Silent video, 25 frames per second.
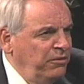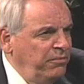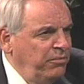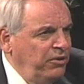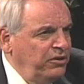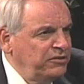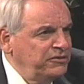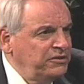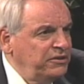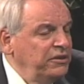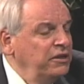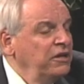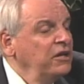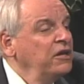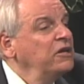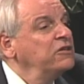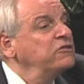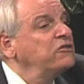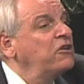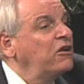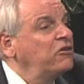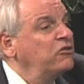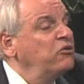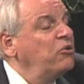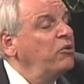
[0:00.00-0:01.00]

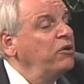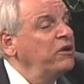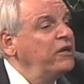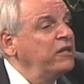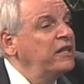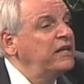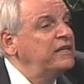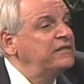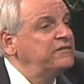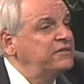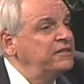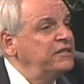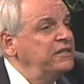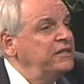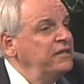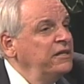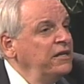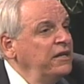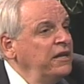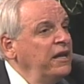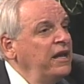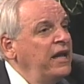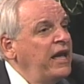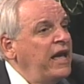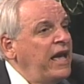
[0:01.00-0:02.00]
Dr. Oriolesi
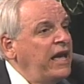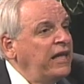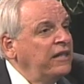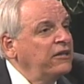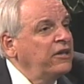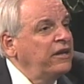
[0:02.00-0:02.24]
at